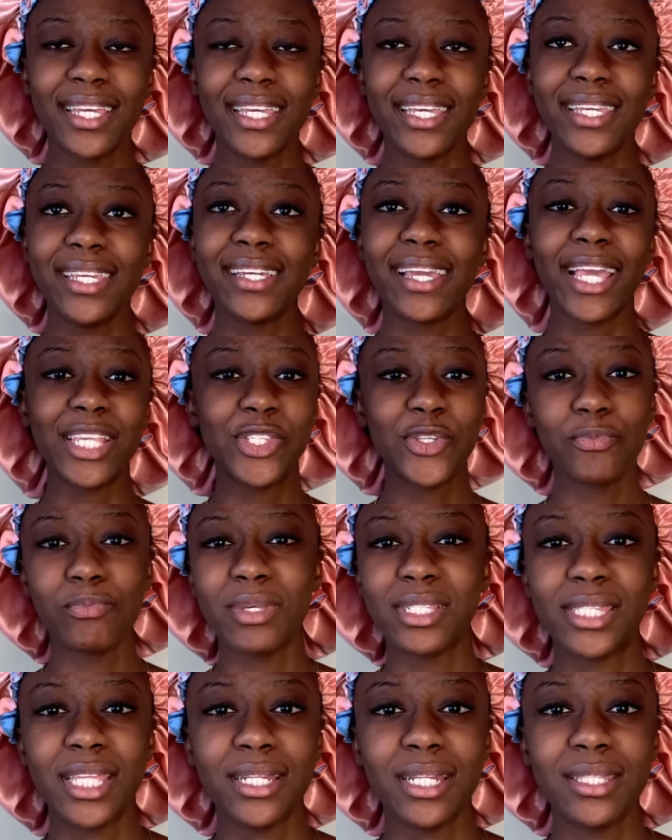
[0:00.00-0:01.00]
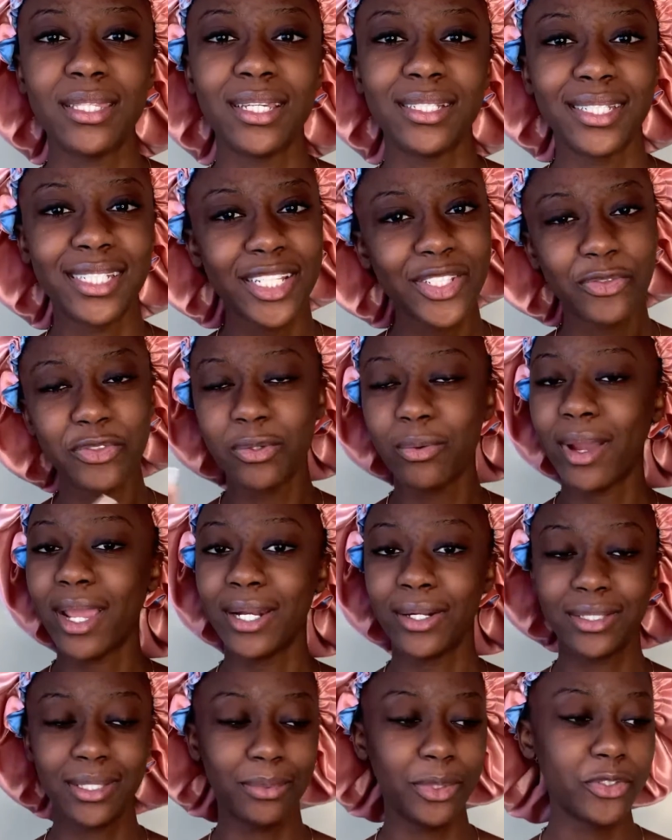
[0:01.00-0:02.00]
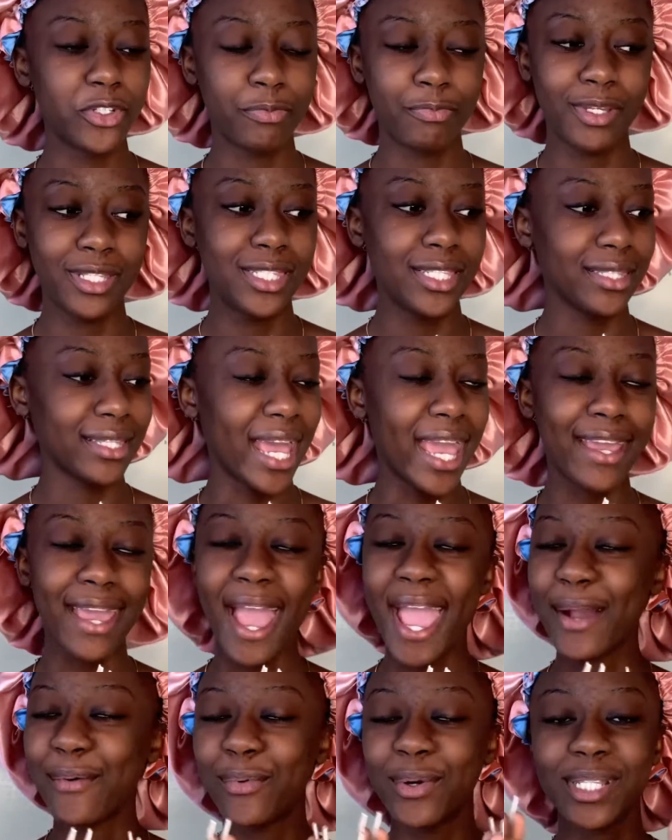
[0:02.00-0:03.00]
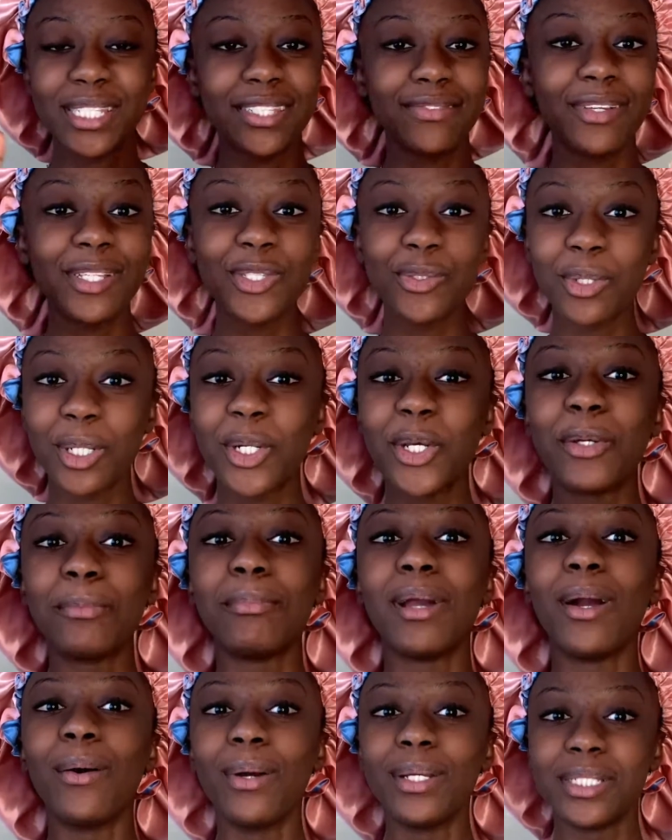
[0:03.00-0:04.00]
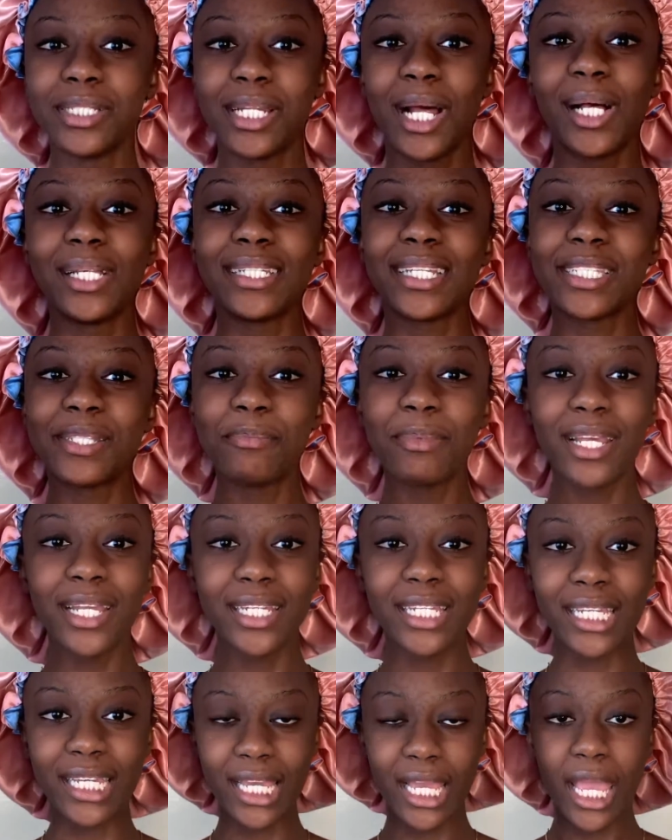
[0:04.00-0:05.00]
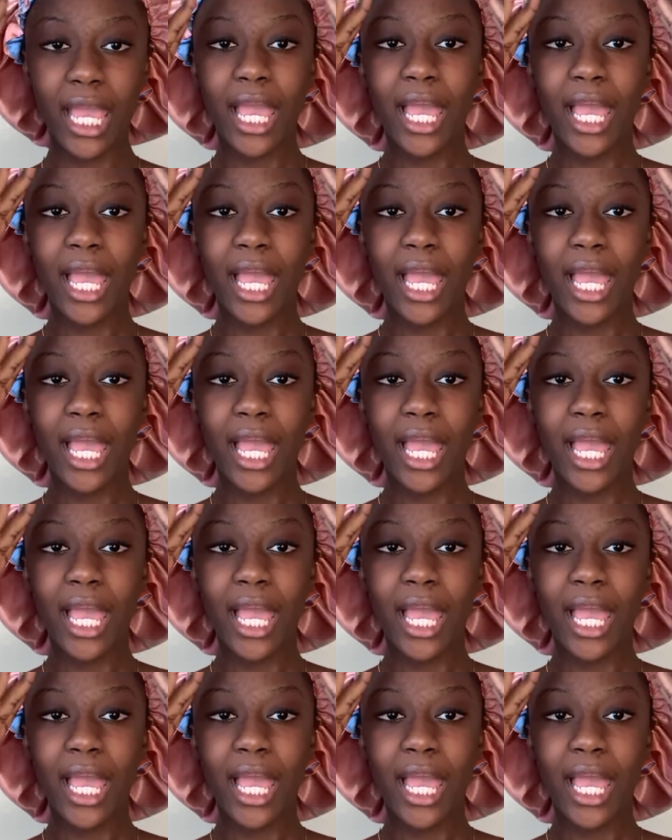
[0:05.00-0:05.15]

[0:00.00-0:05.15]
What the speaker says: In case you missed anything, just rewind, because I'm not repeating. I was even swallowing my words when I was explaining.